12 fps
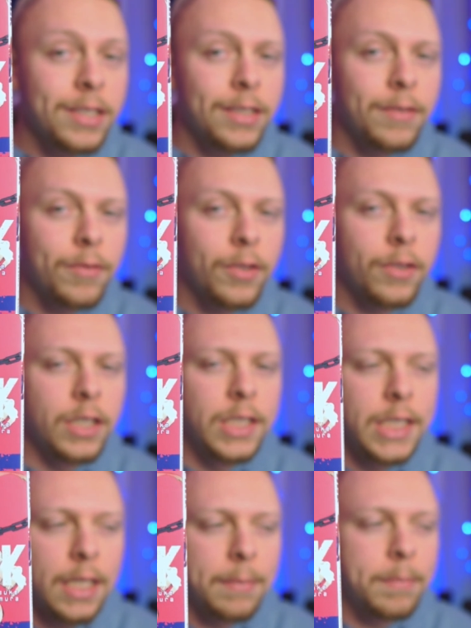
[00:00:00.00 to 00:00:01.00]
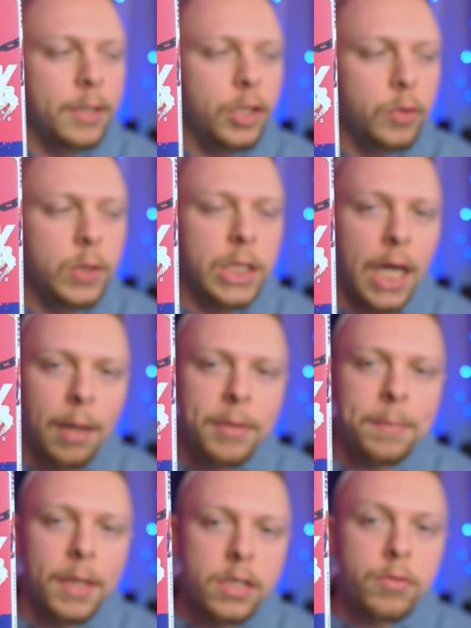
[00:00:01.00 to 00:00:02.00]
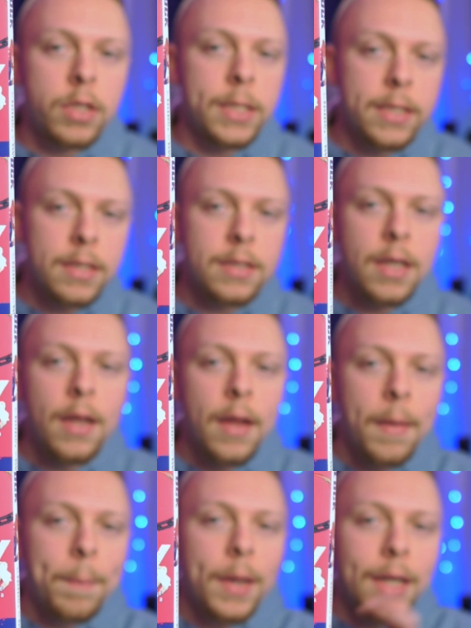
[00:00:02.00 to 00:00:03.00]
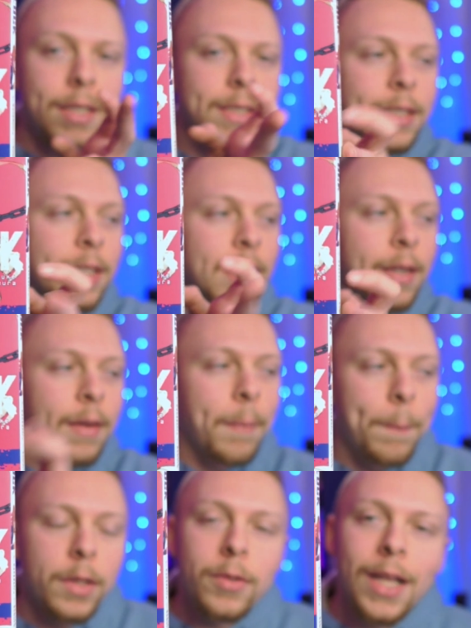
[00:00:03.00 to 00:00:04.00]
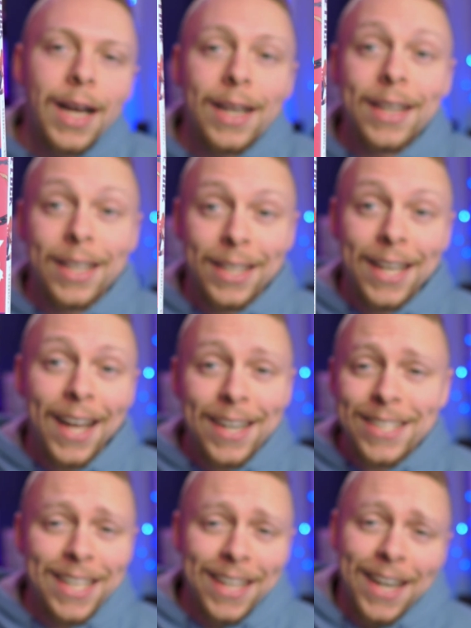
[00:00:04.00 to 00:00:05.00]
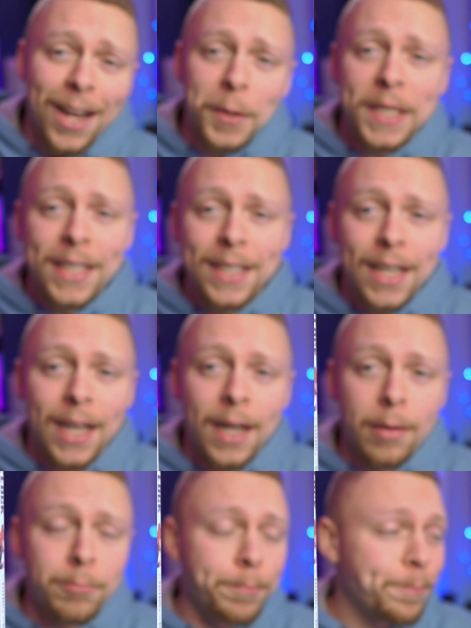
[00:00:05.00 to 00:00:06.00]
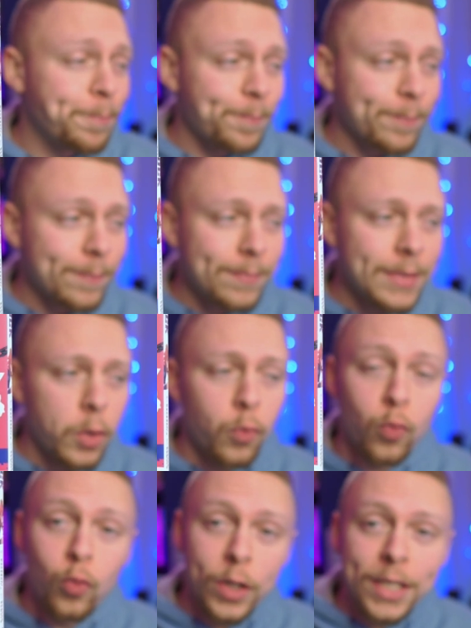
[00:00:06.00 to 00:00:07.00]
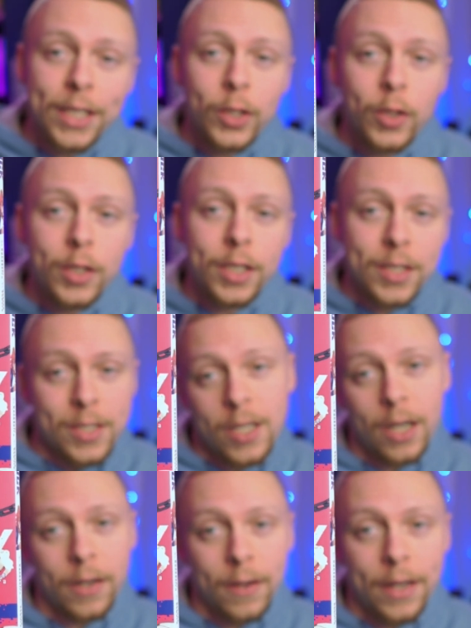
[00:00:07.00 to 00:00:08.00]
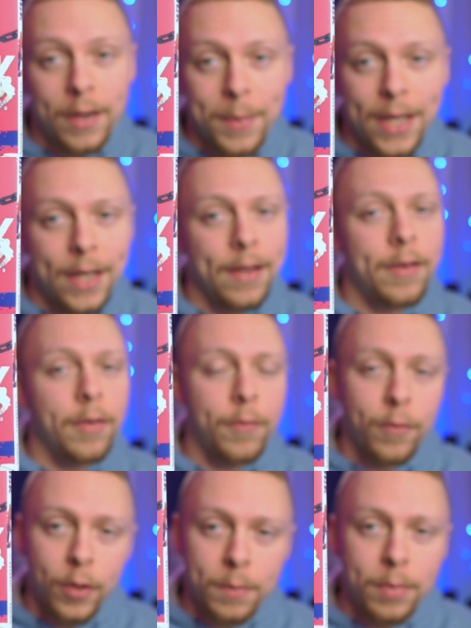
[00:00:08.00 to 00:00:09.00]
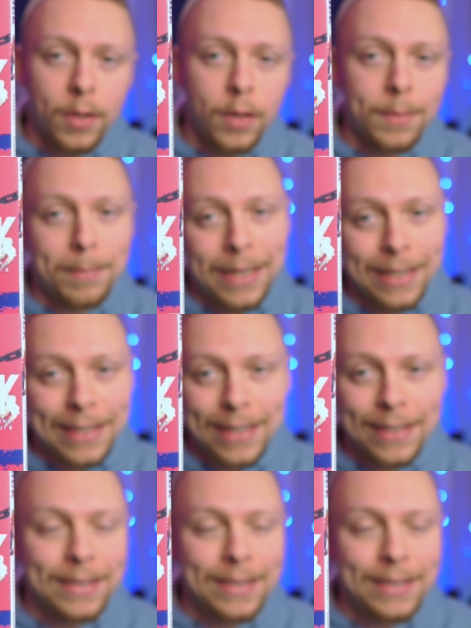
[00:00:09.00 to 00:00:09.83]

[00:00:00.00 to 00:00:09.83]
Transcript: for their dumb, huge omnibus releases. But Blue Lock, you gotta check it out. Really good soccer anime, football, manga,